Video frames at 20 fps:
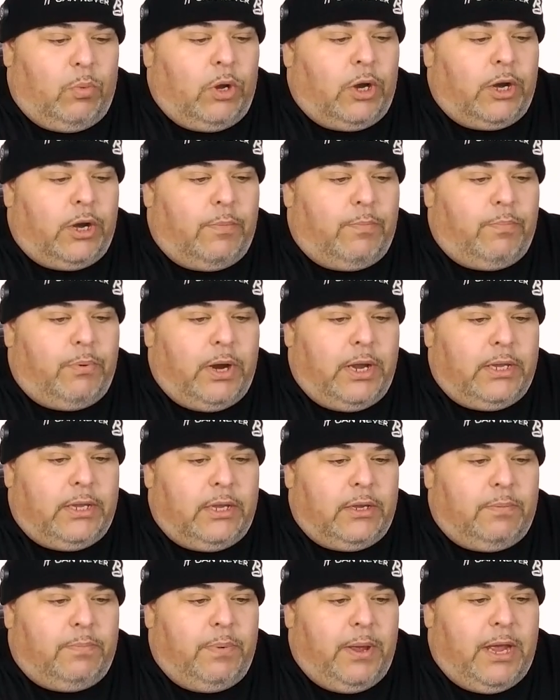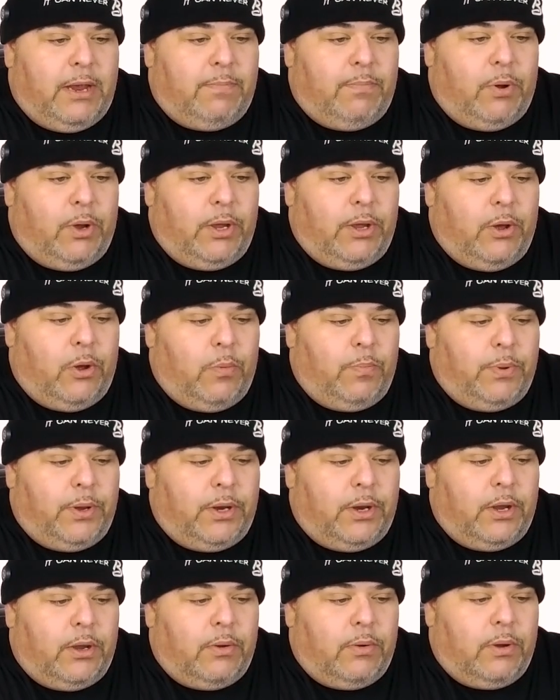We're gonna break this bad boy
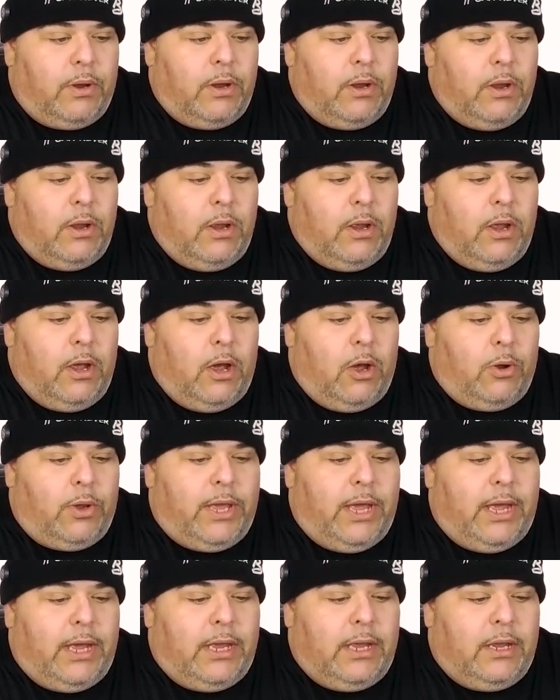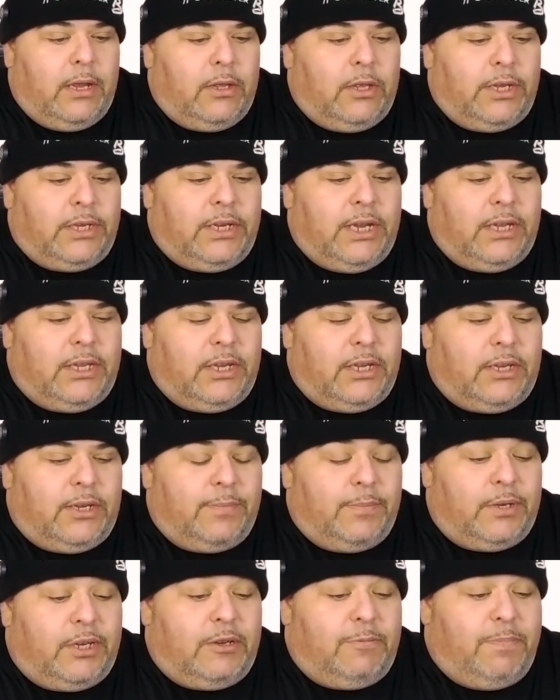open though. Okay, let's get to
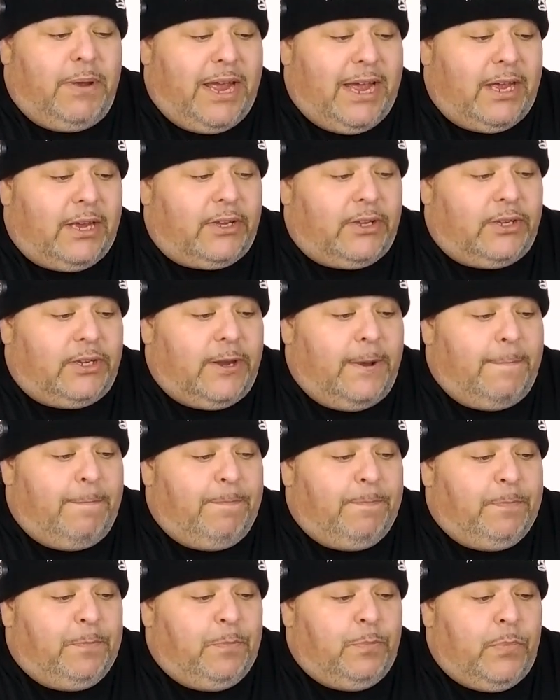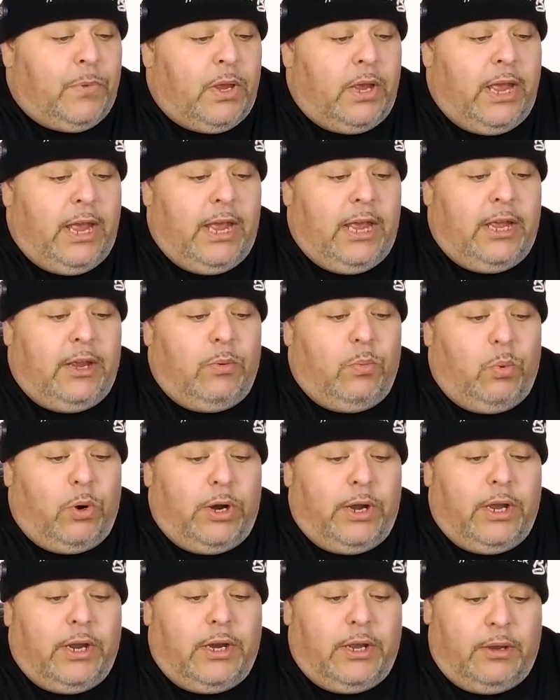some specs.
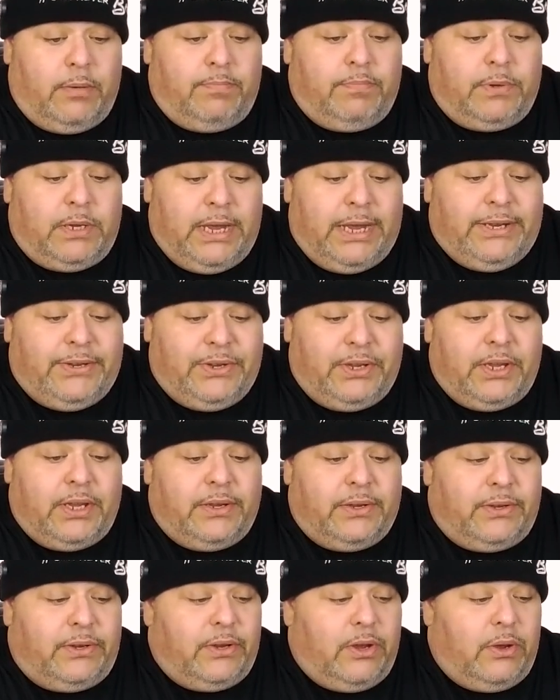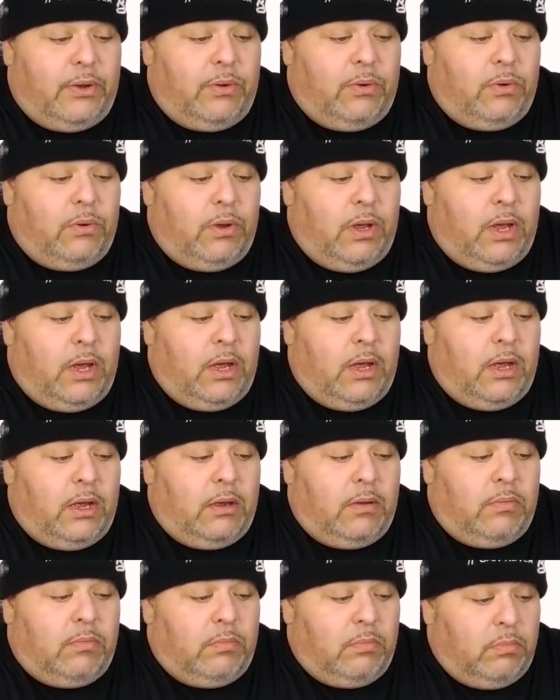And we're gonna test this, so
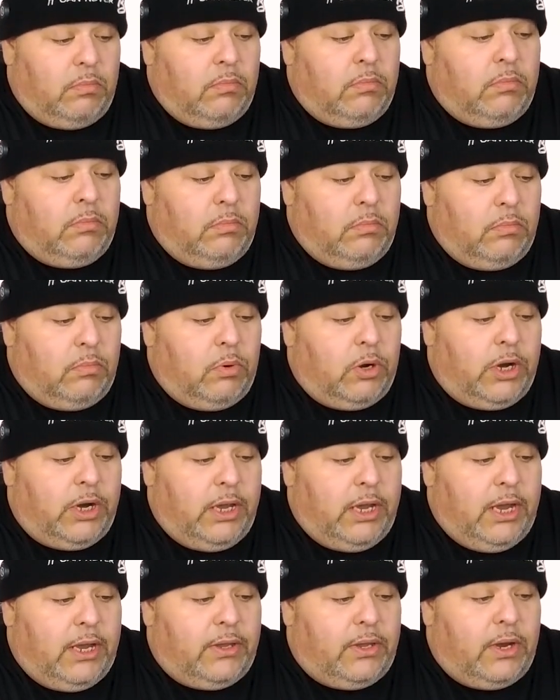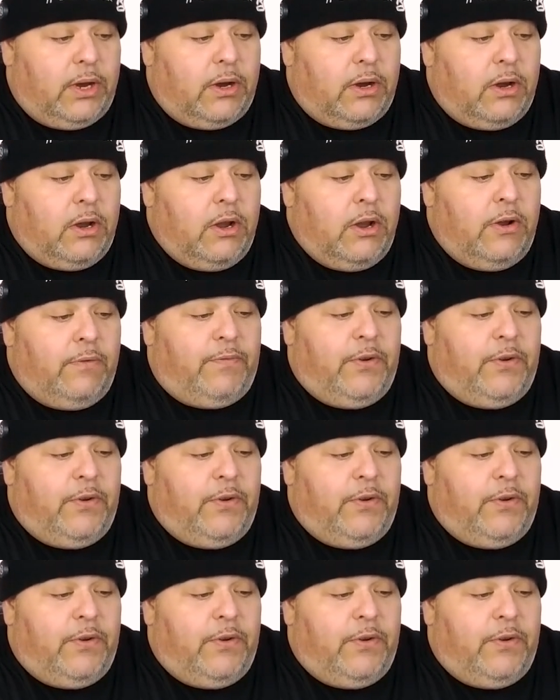we're gonna get there.